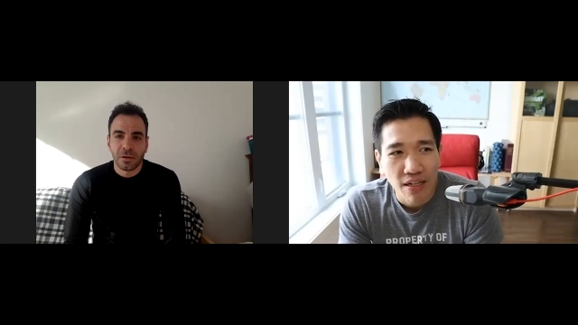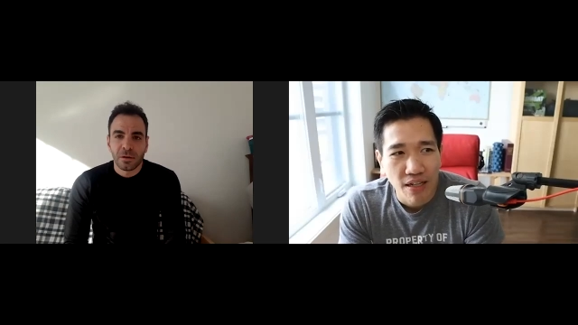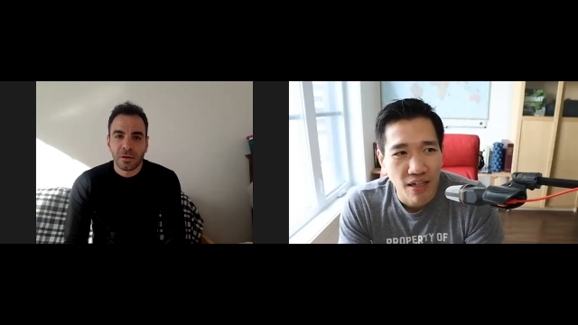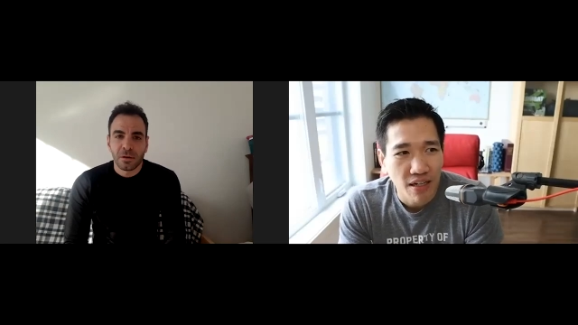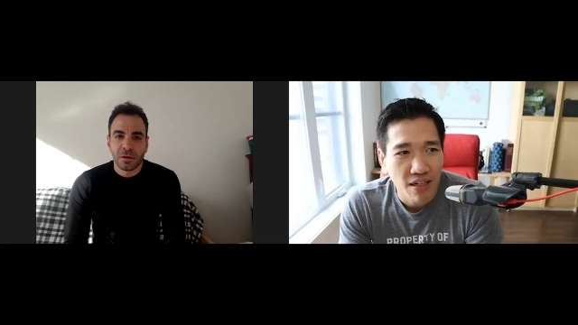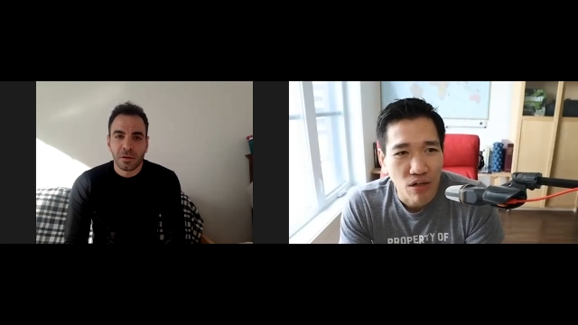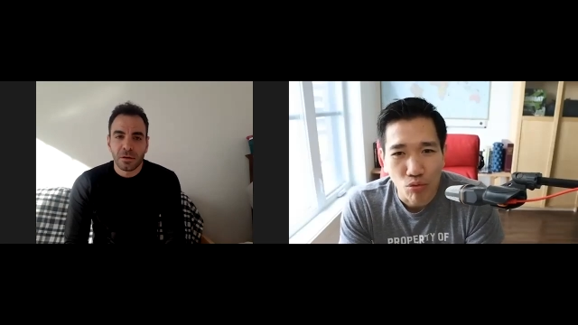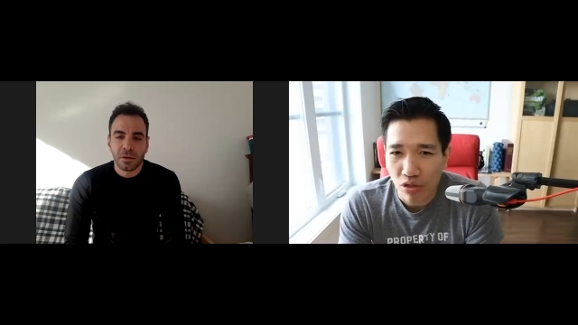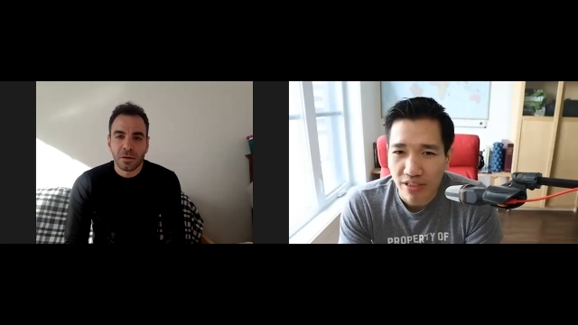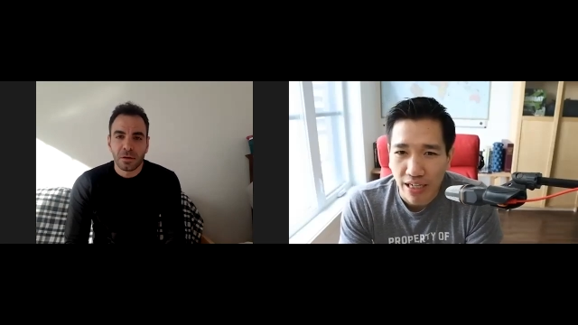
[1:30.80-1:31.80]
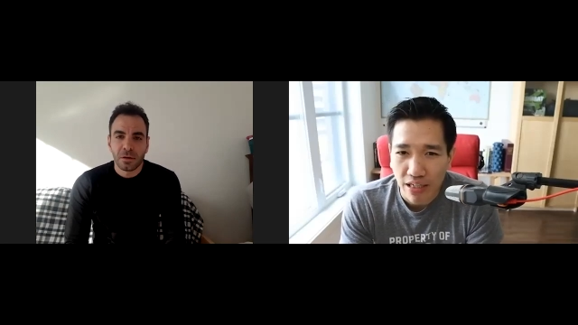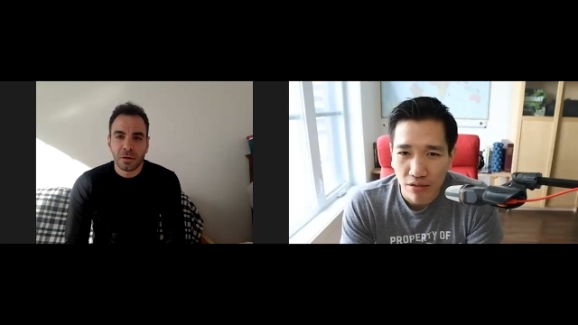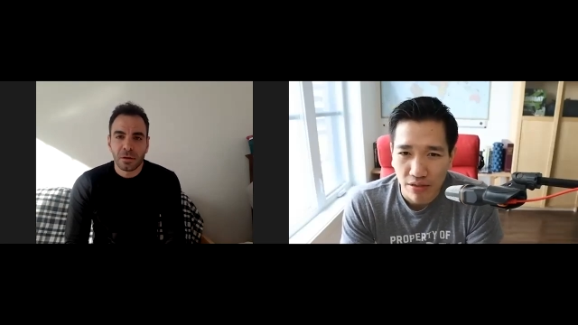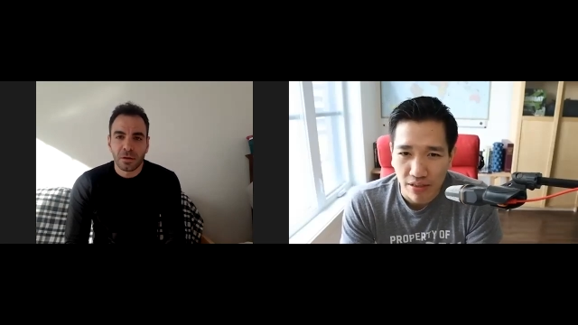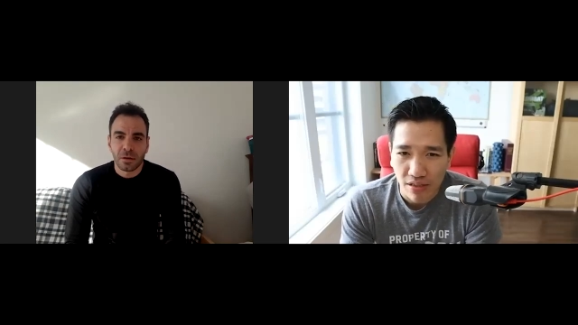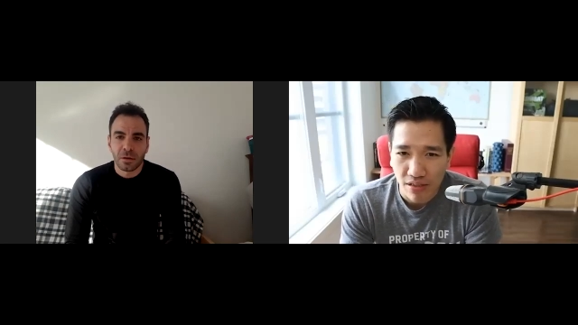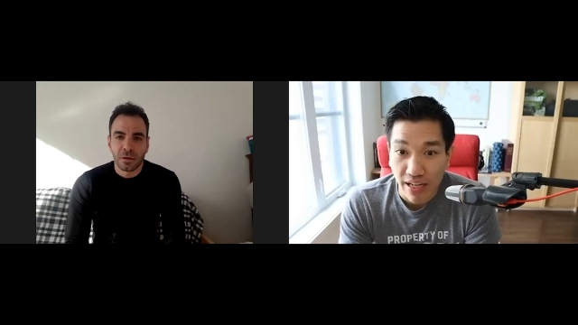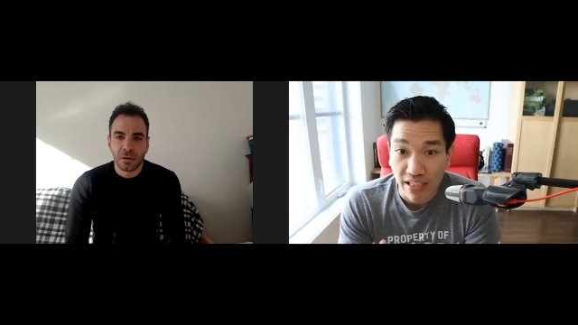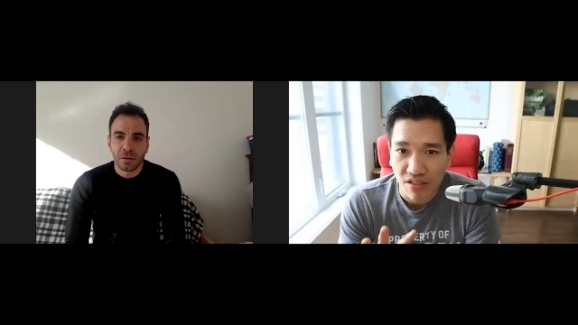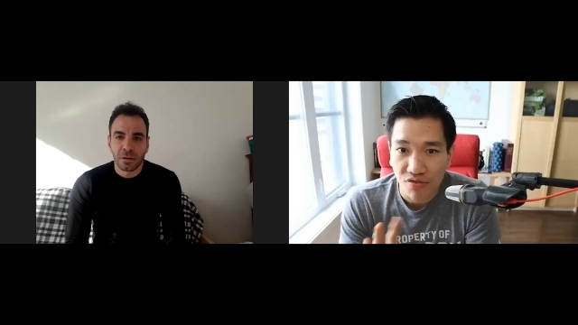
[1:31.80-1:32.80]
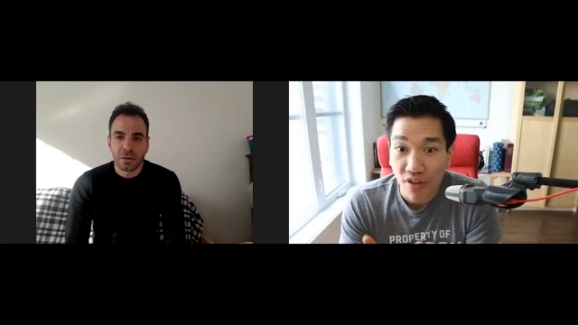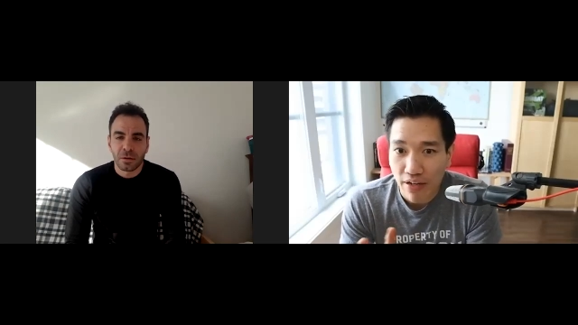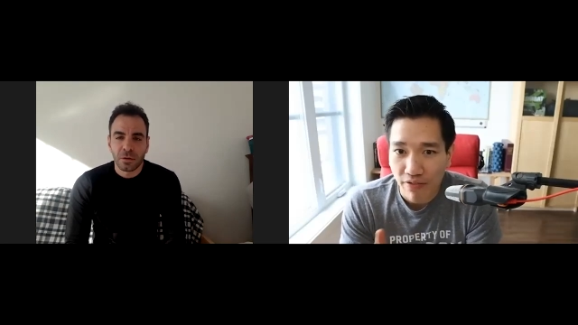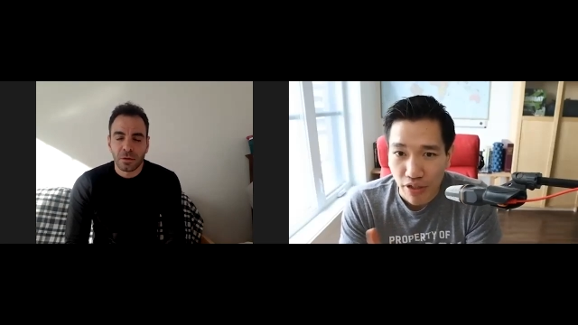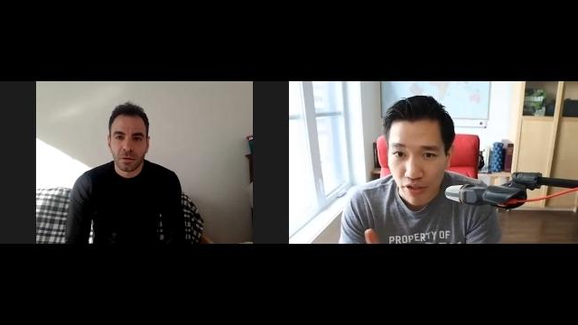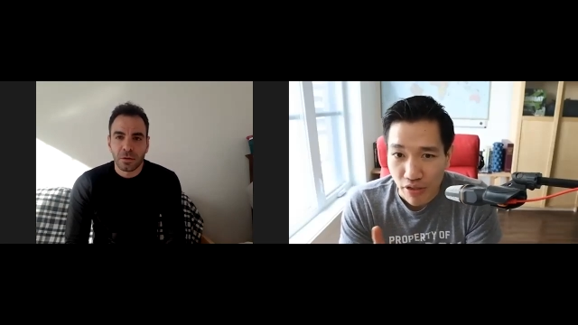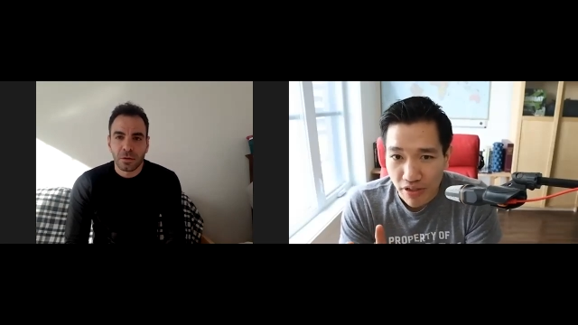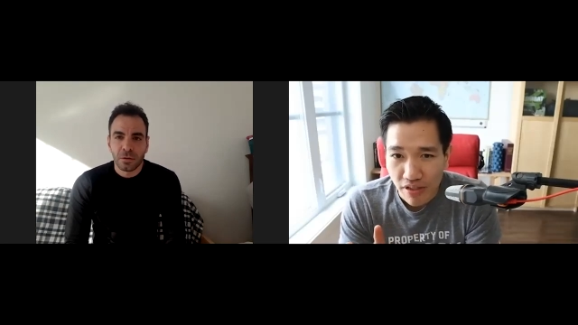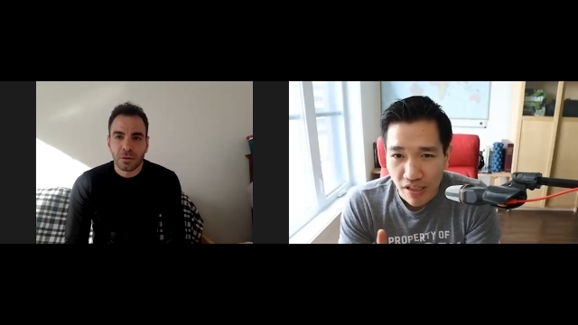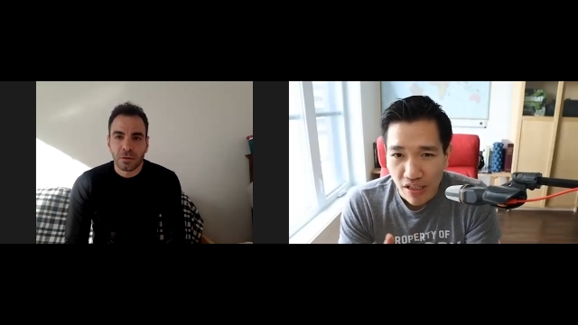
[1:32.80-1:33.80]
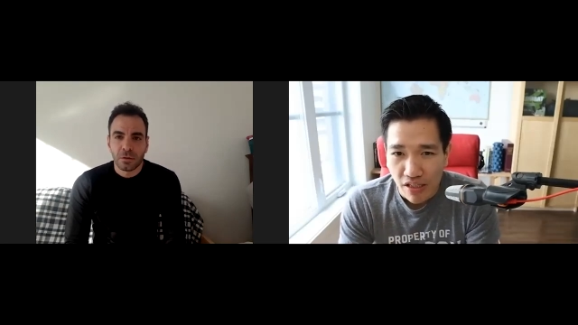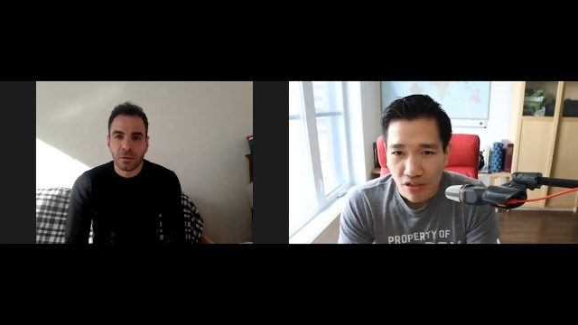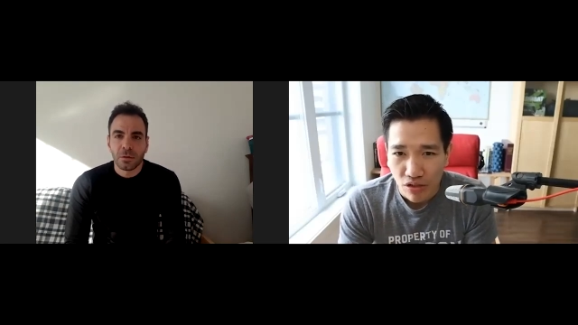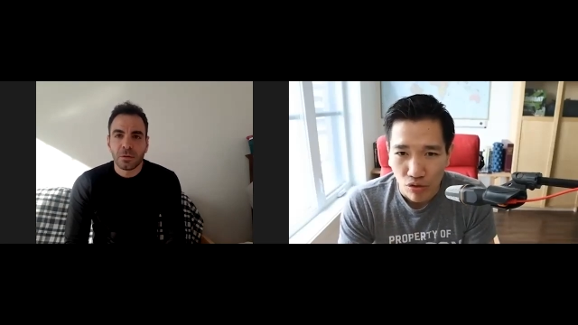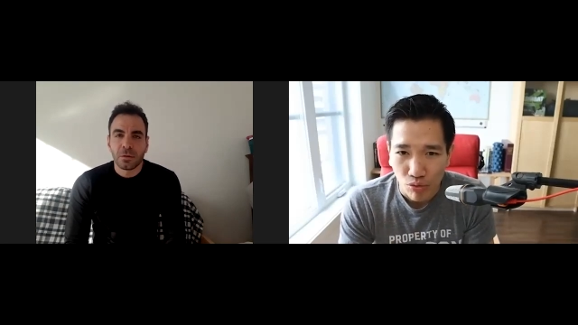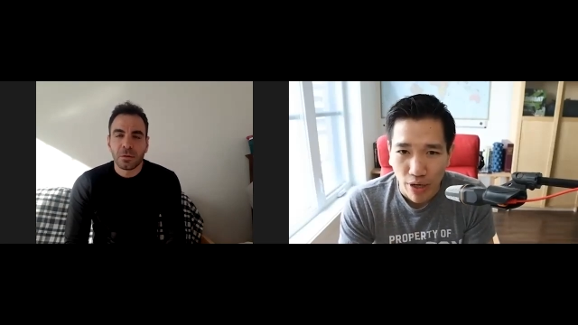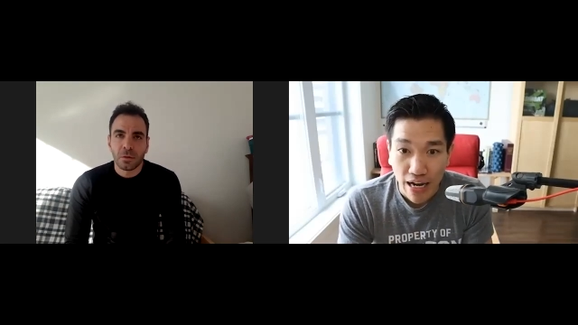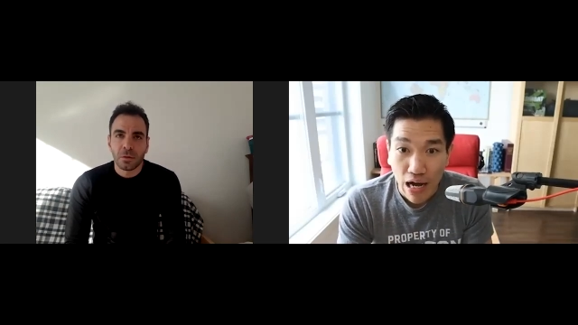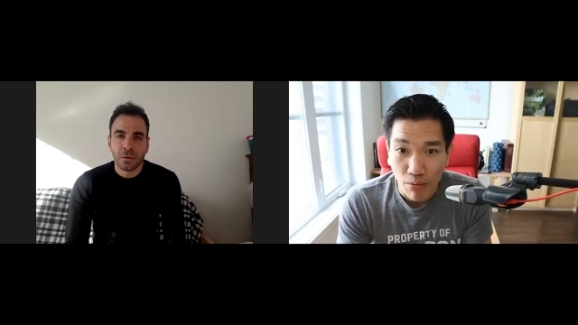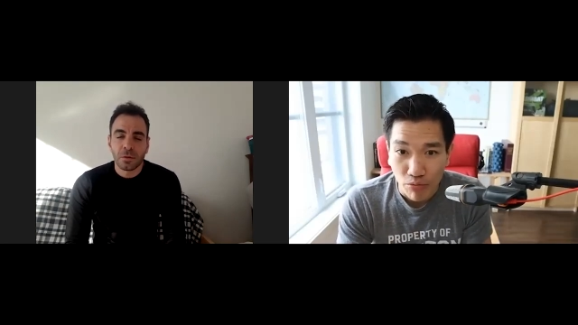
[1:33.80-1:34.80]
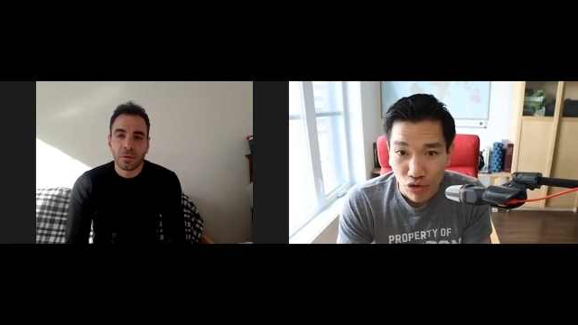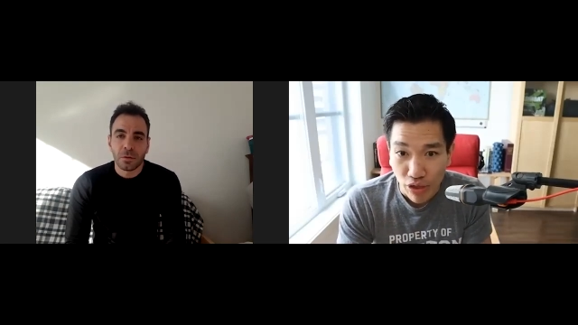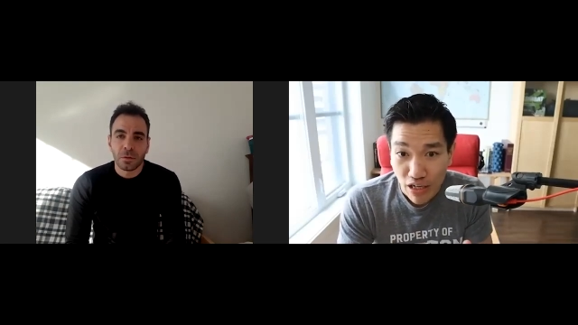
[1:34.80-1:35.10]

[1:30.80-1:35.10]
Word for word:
Speaker 1: uh, a world title in the next five years. So right now I'm trying to